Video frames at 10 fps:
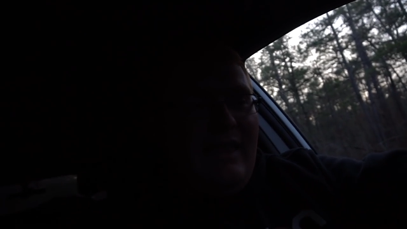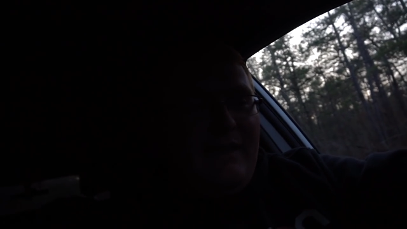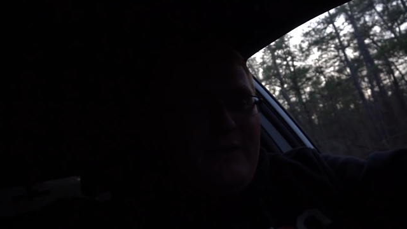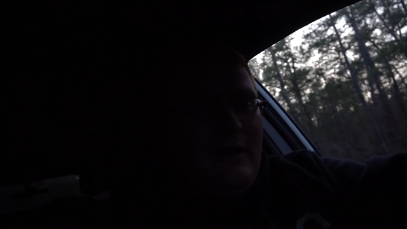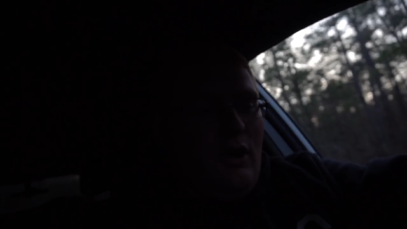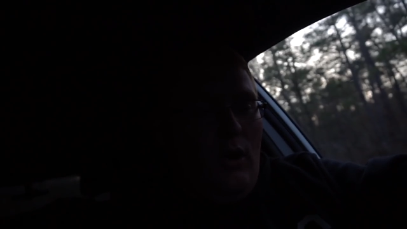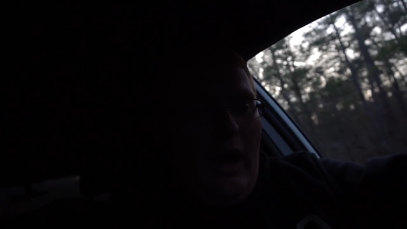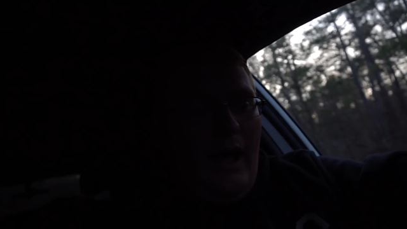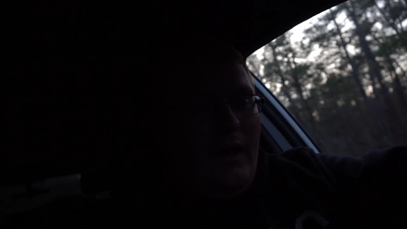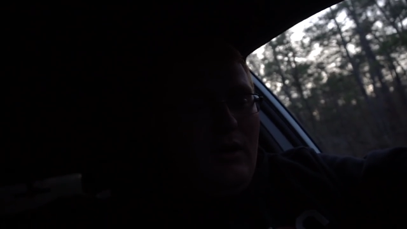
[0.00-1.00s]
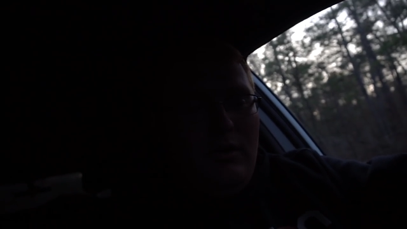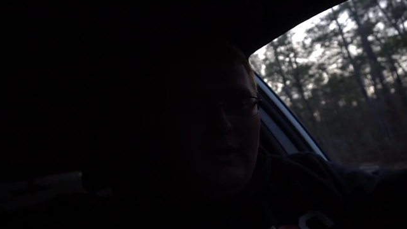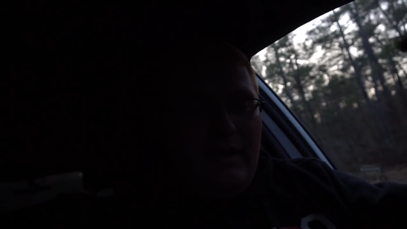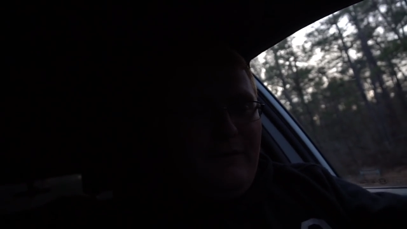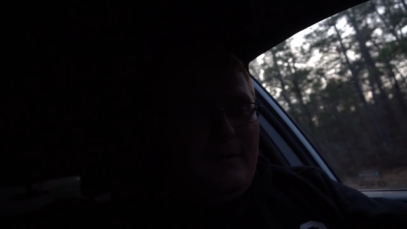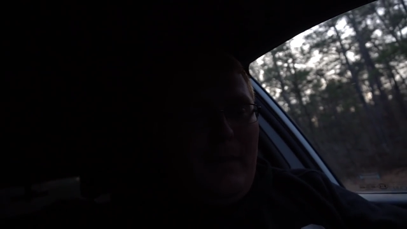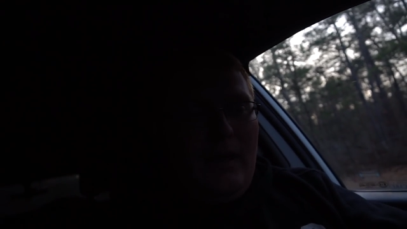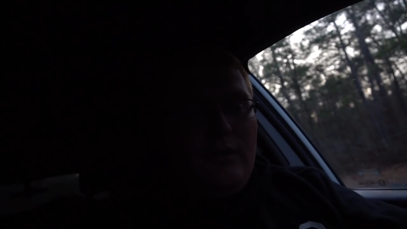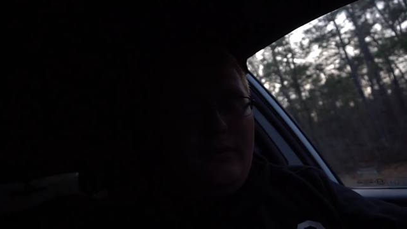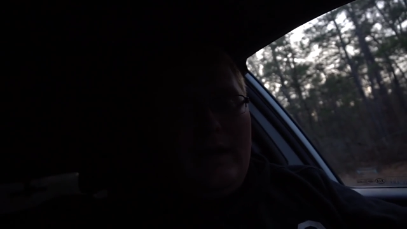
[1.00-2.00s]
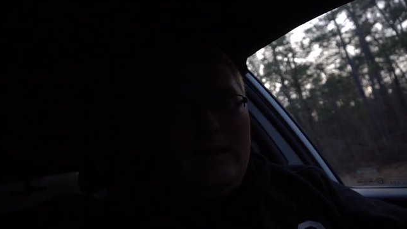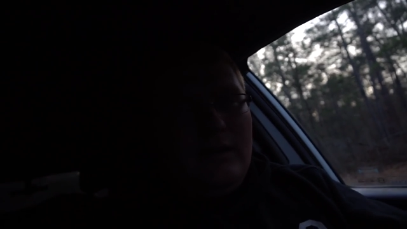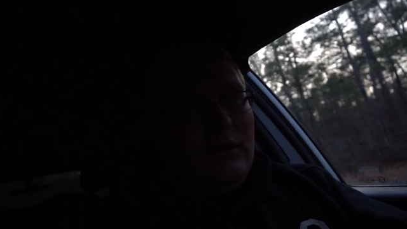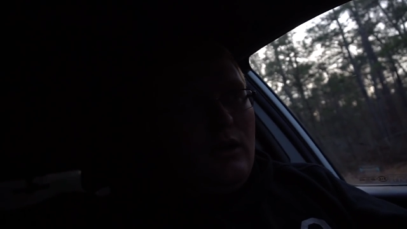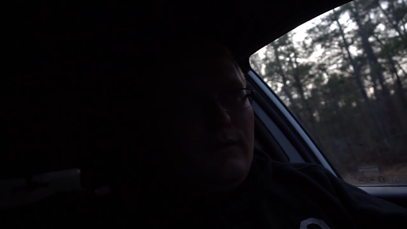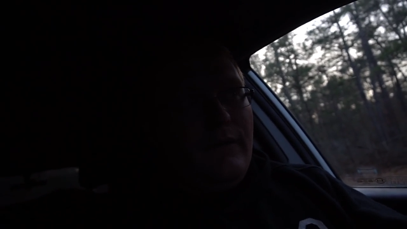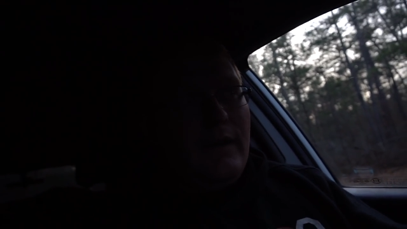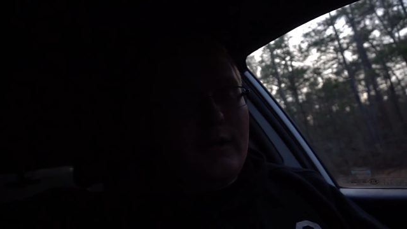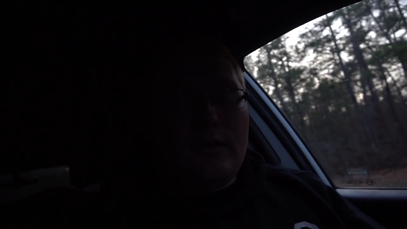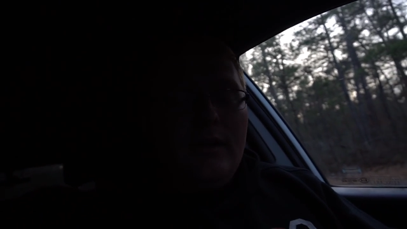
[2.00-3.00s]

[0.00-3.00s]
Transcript: (no speaker visible)